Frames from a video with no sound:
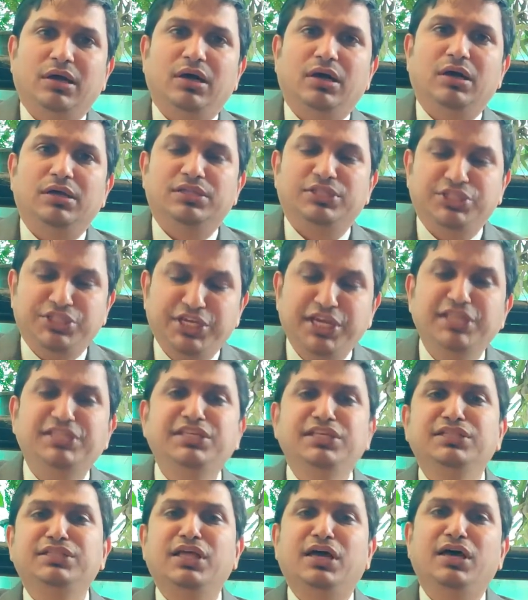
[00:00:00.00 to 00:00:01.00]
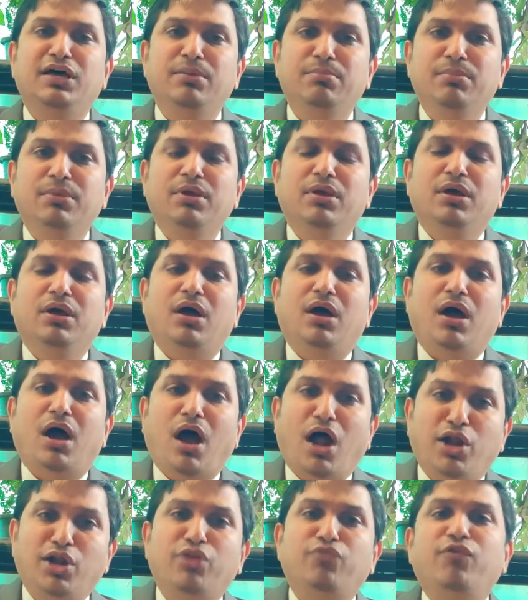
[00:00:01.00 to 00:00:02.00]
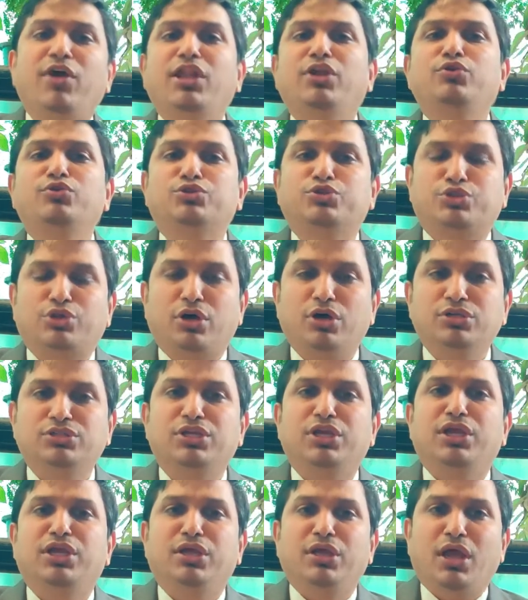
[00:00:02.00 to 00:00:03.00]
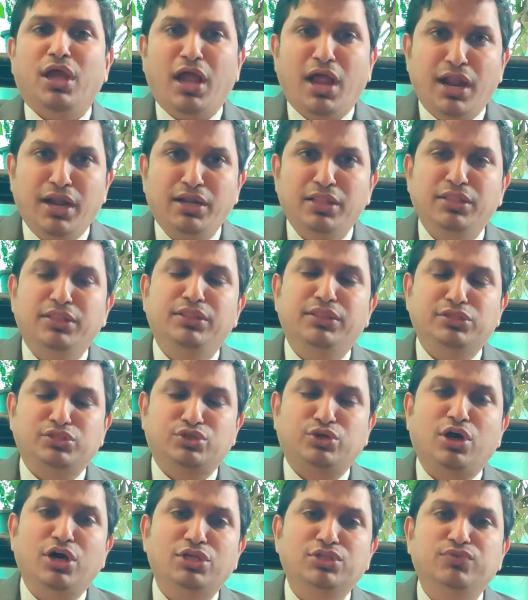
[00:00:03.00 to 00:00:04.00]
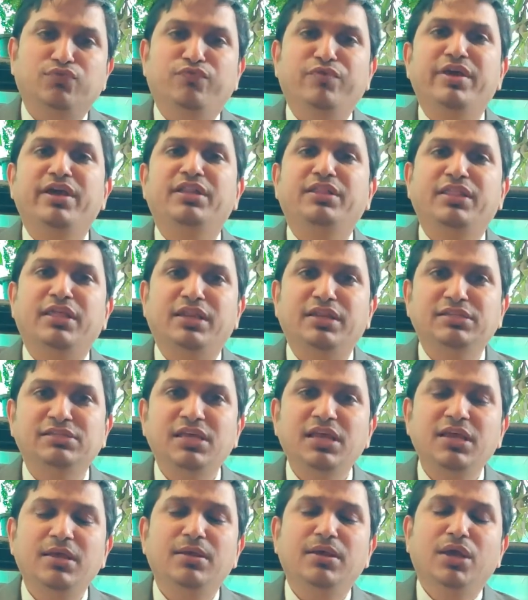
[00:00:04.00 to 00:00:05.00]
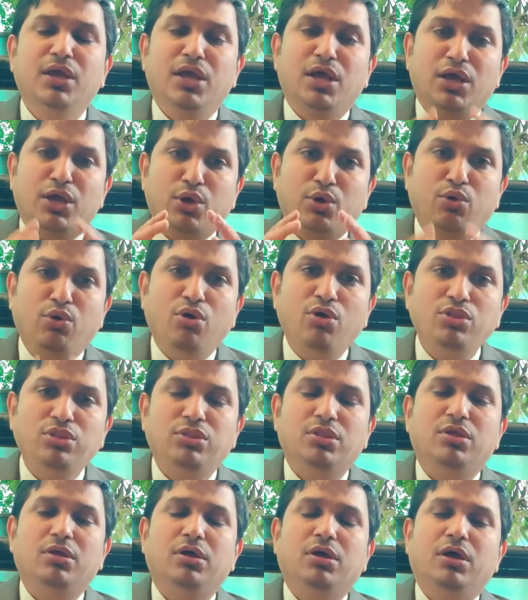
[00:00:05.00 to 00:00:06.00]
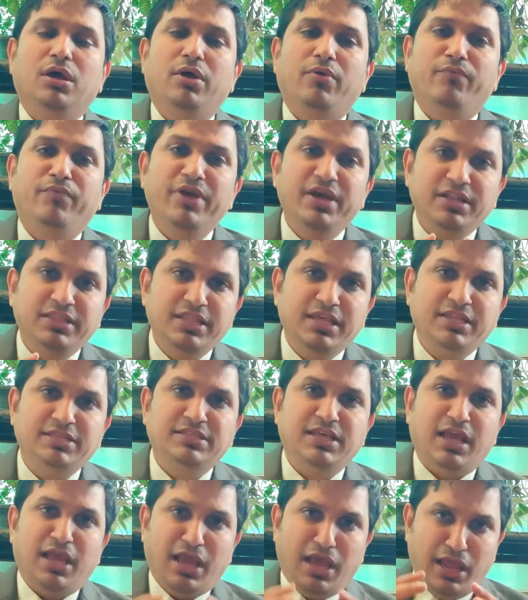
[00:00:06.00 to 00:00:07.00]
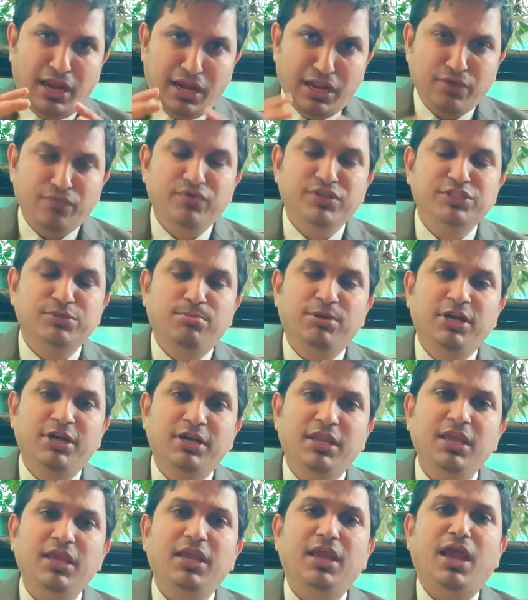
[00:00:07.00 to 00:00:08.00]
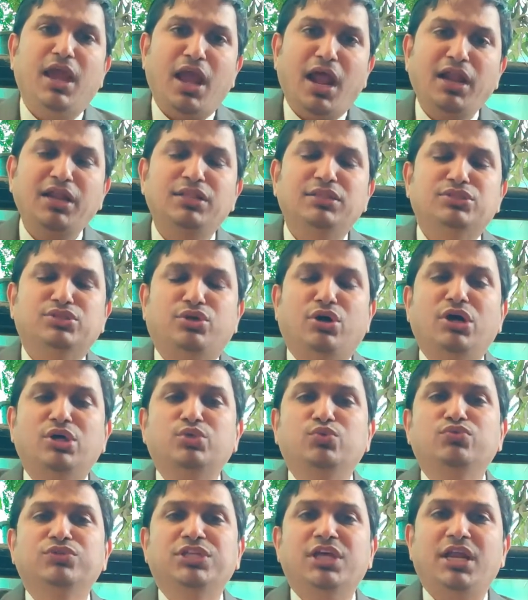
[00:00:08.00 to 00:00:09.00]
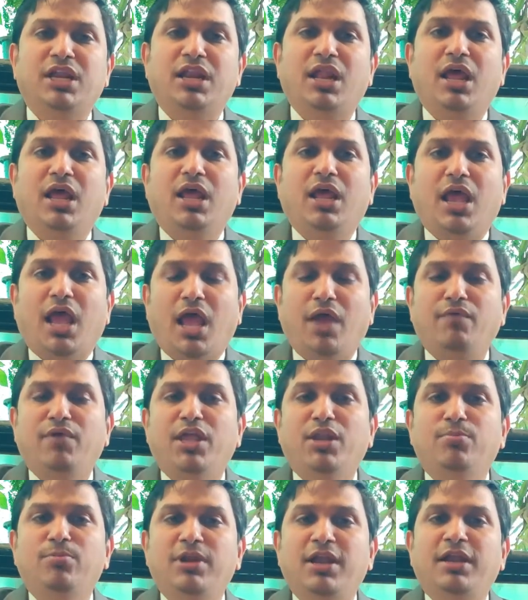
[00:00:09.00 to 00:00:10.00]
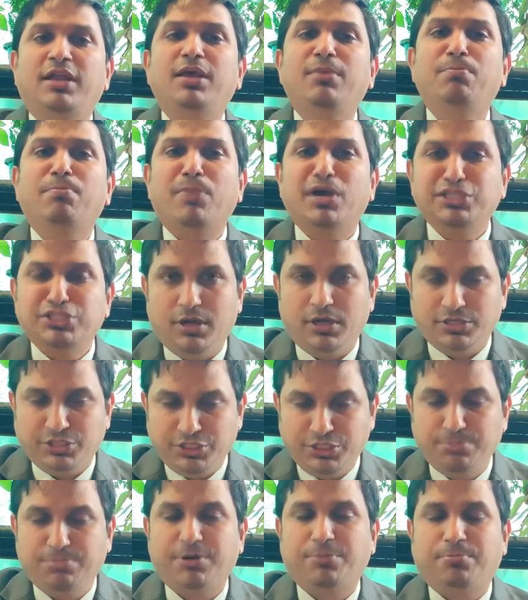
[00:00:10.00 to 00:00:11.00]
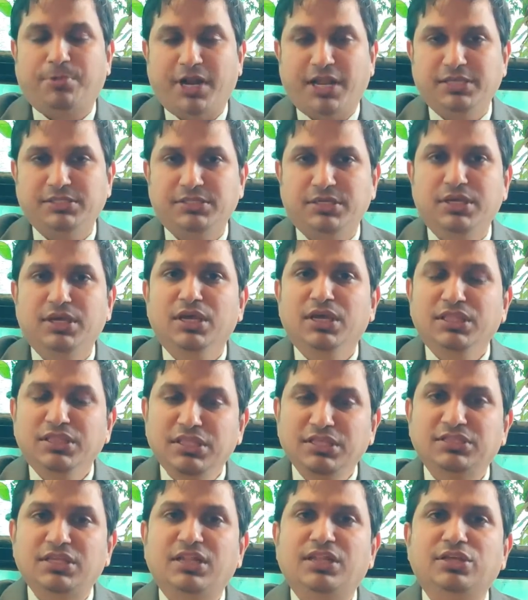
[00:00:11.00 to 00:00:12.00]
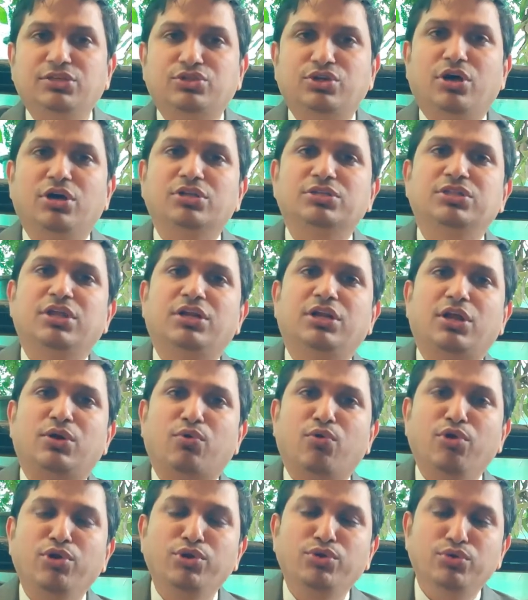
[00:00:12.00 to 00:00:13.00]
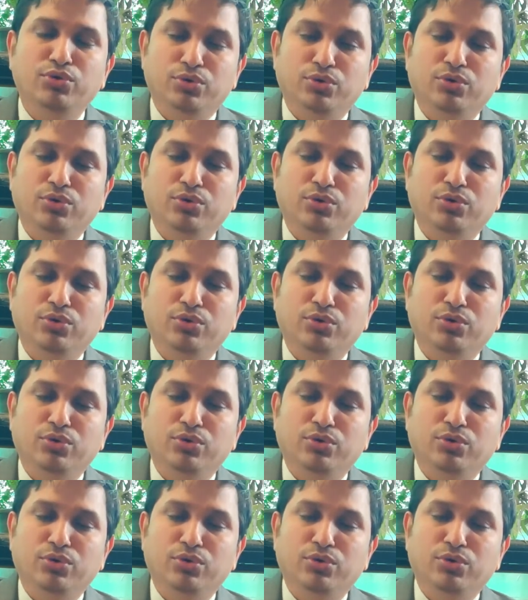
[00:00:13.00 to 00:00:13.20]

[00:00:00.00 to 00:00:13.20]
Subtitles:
chasing the undervalued stocks and the stocks where there is a growth, where there is a earning visibility, and stocks which are available at a much cheaper price. These are the stocks that are going to